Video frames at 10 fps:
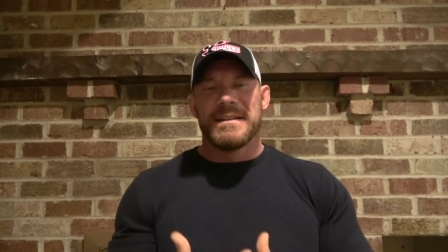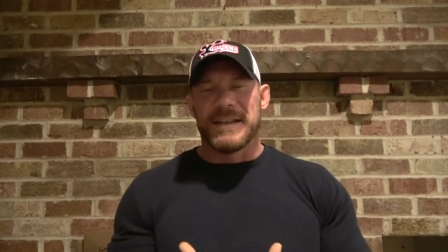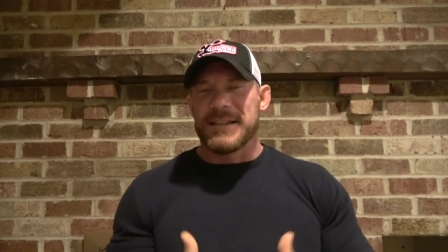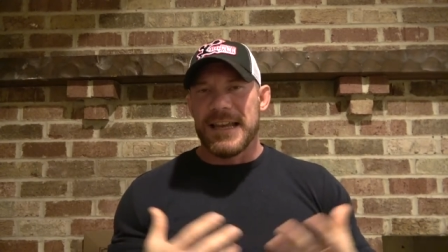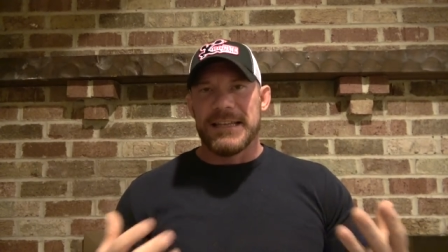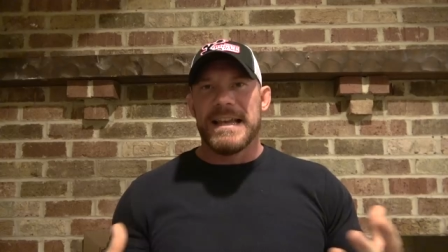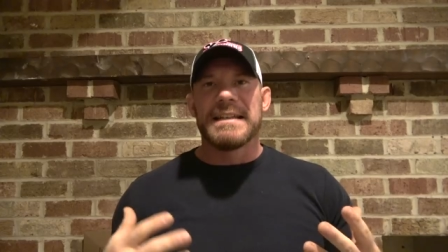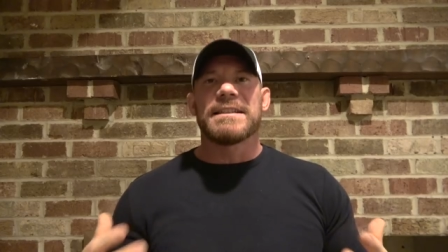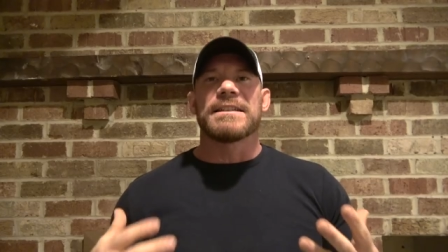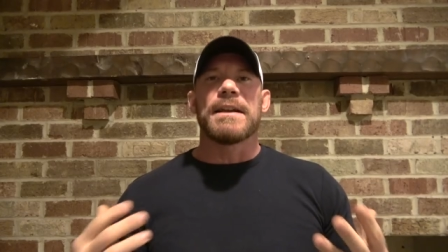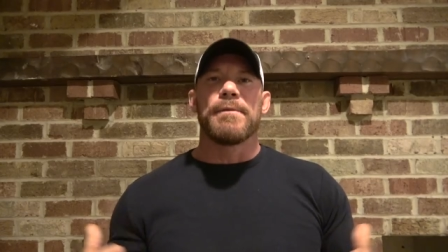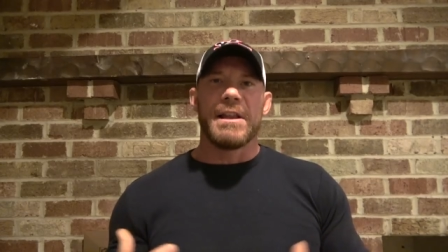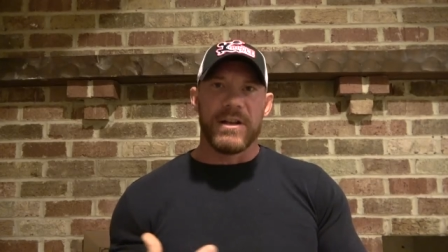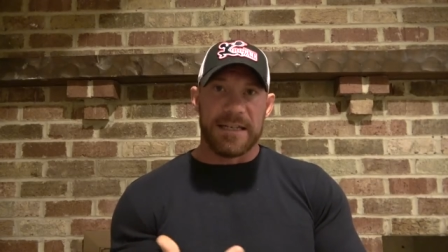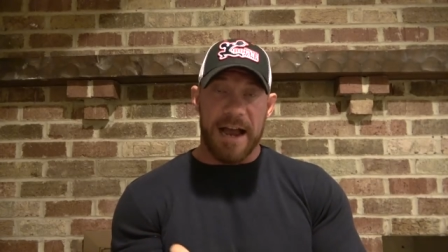just it, it's just a
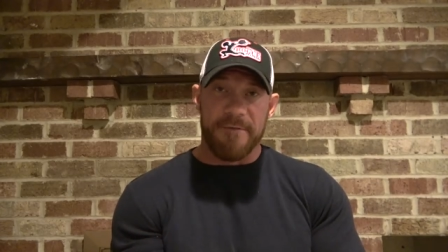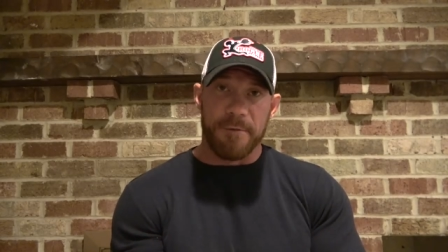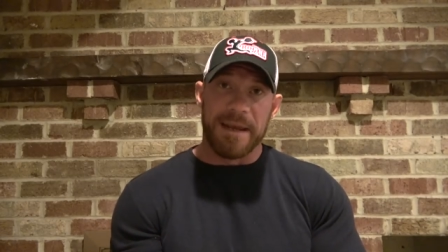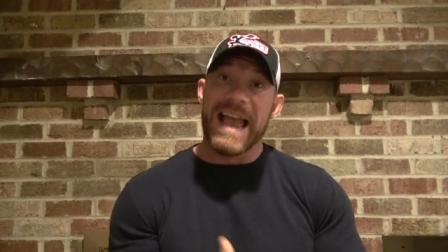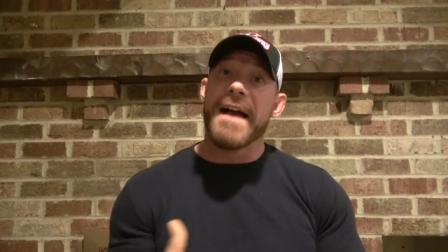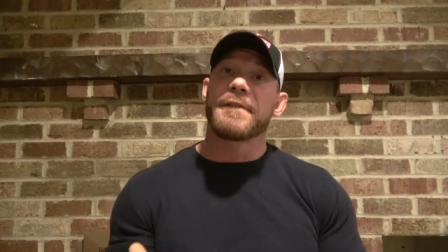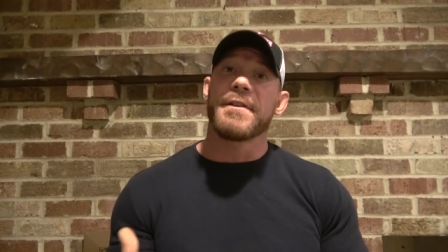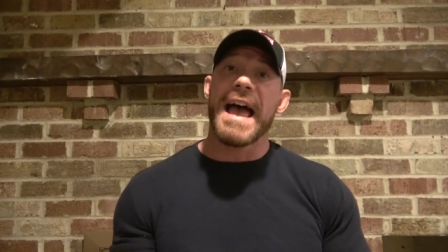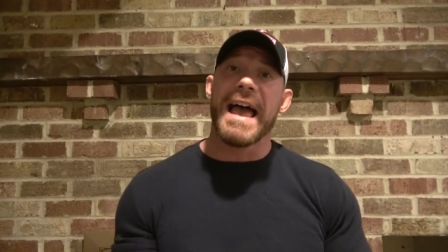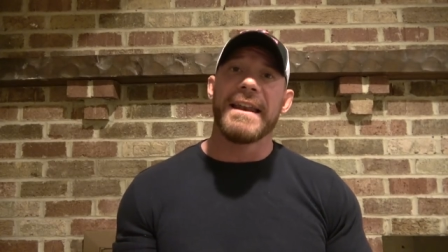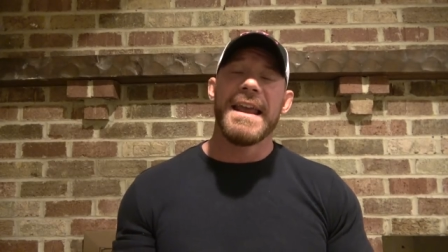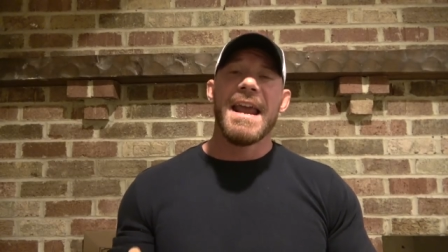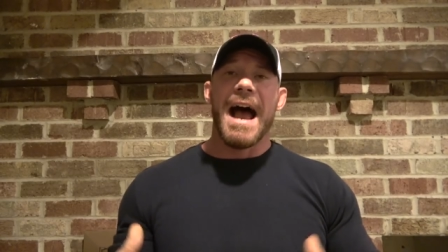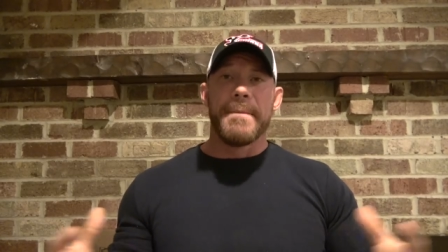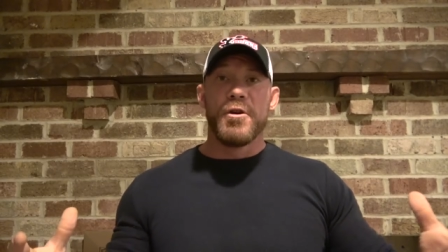really good time for me after that
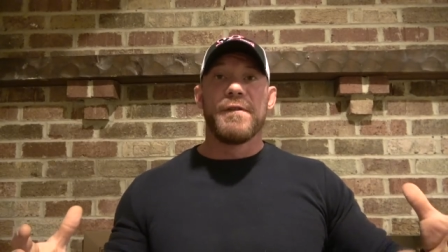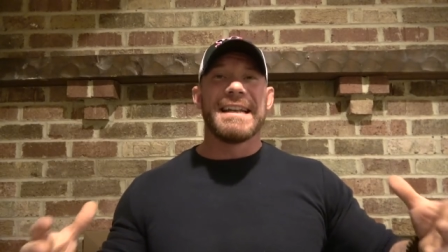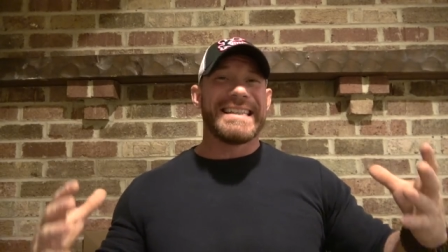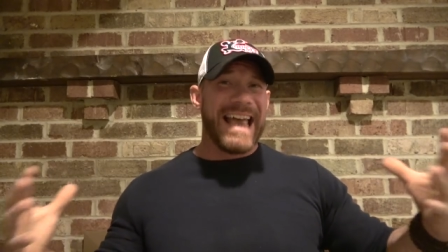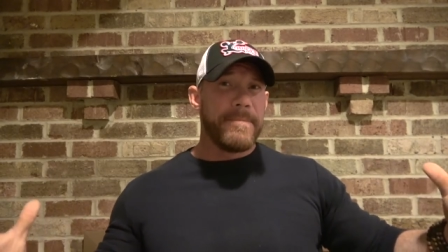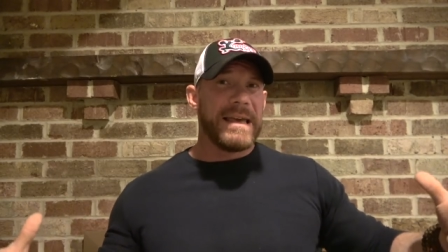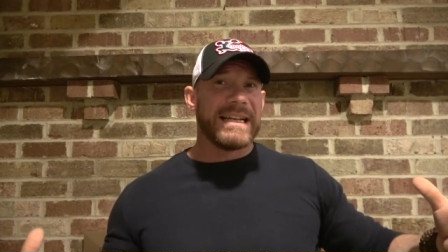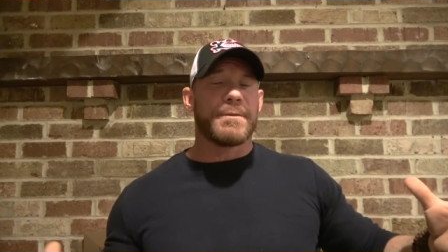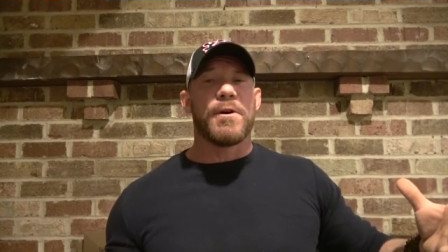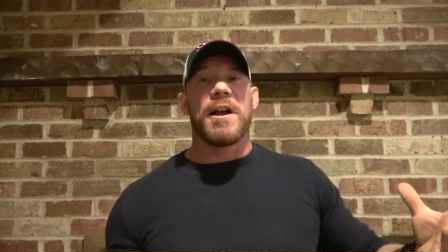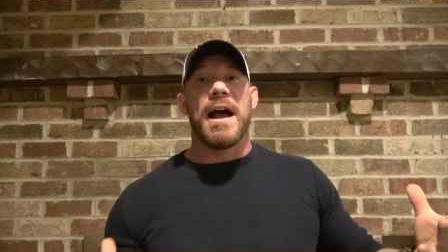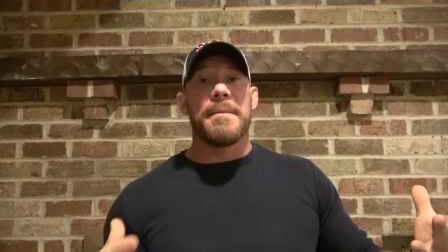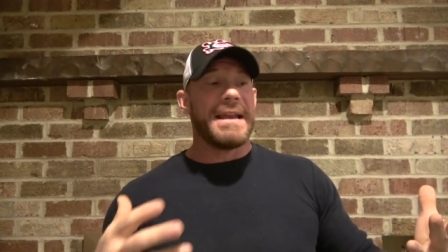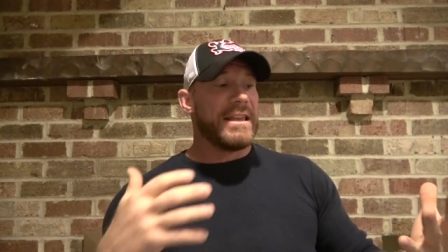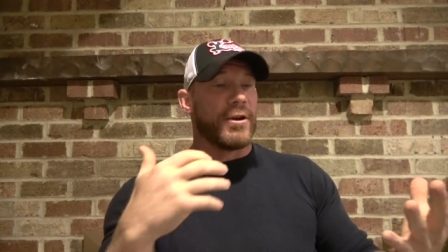i move into 10 minutes where
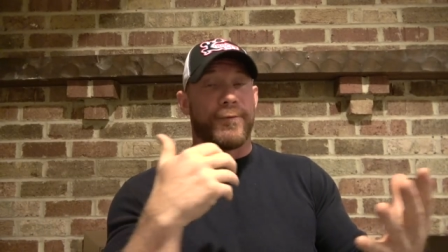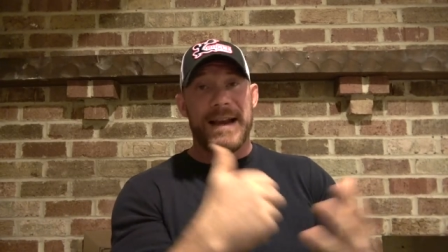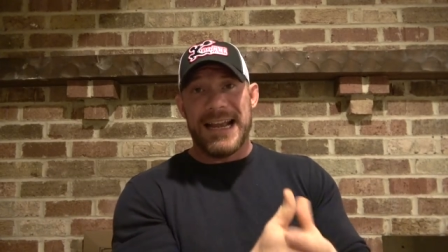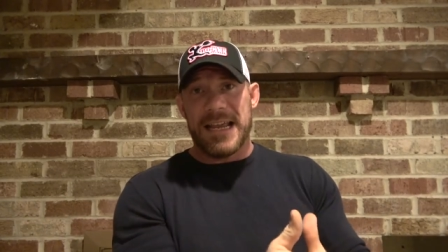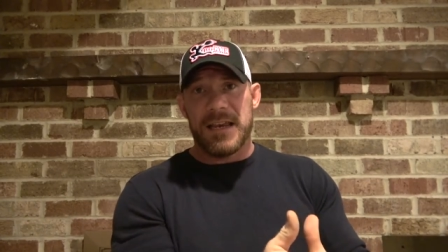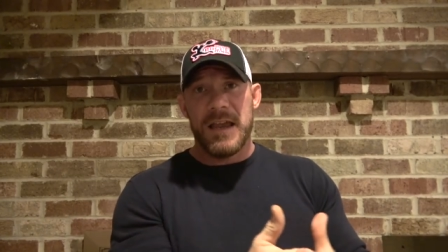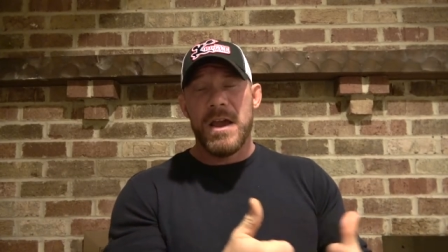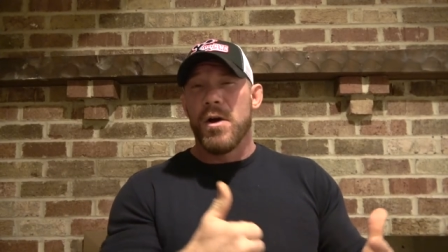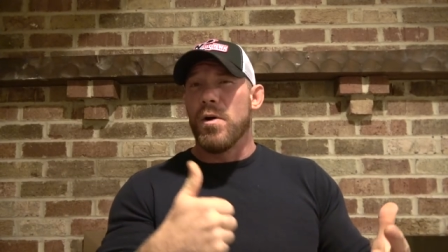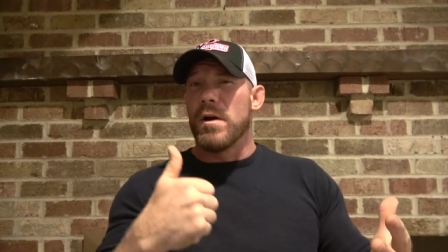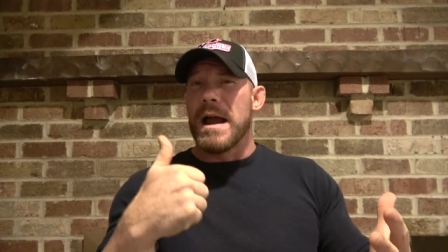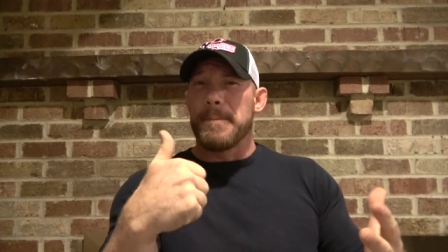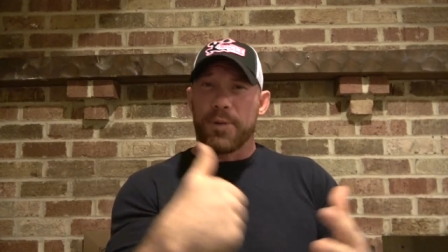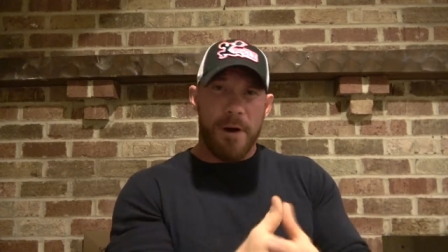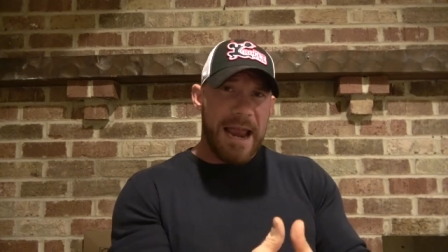i'm either reading or
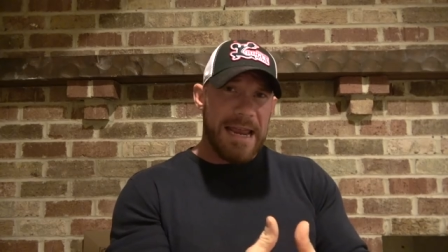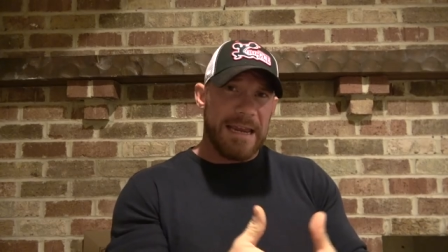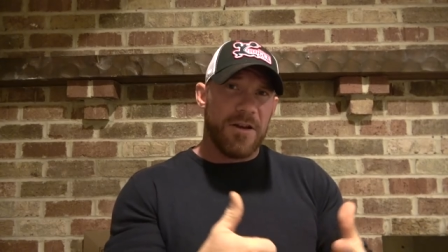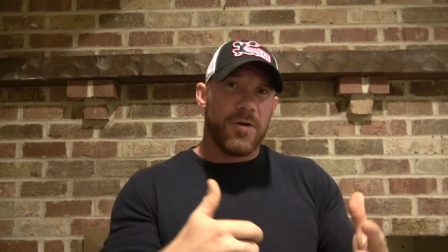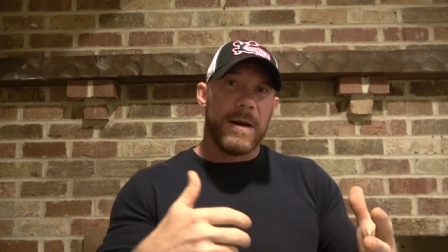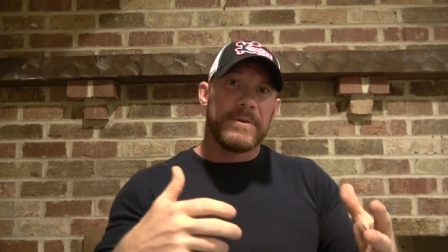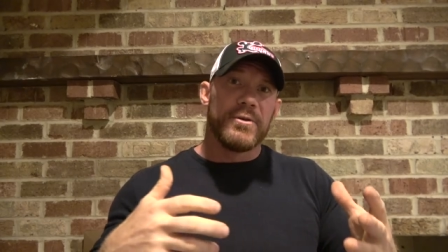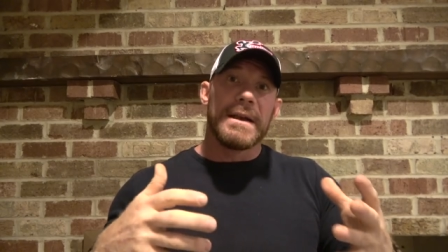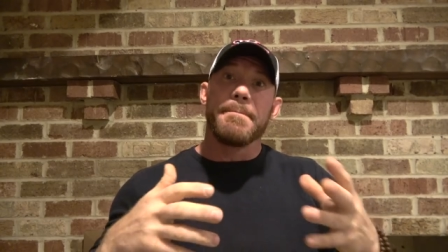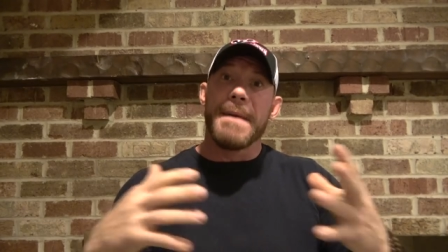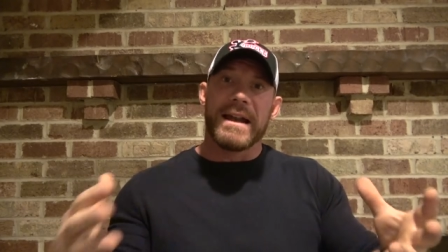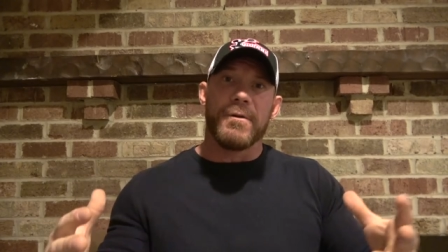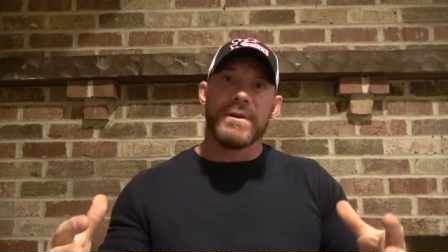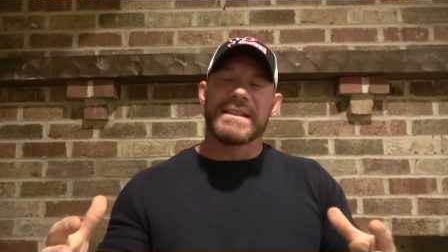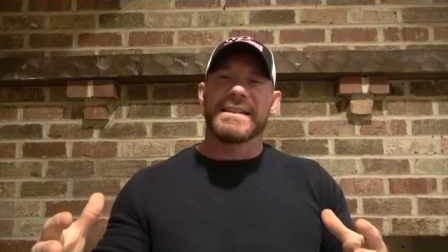i'm praying or i'm doing
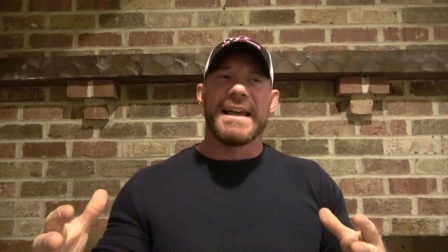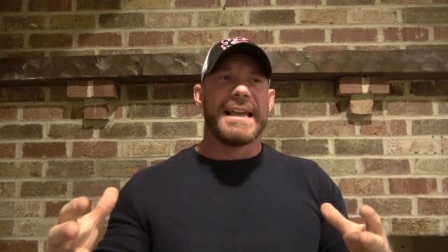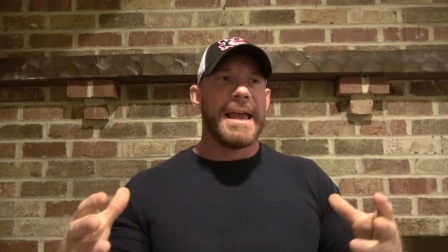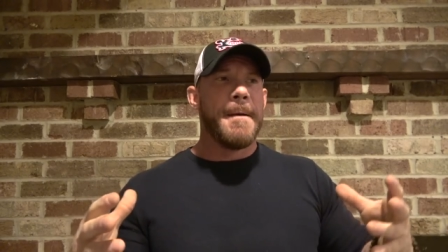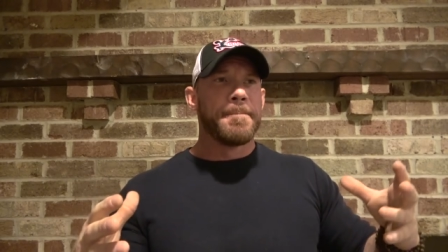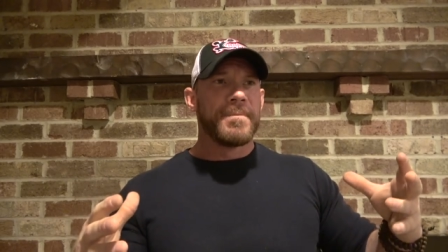metta which is like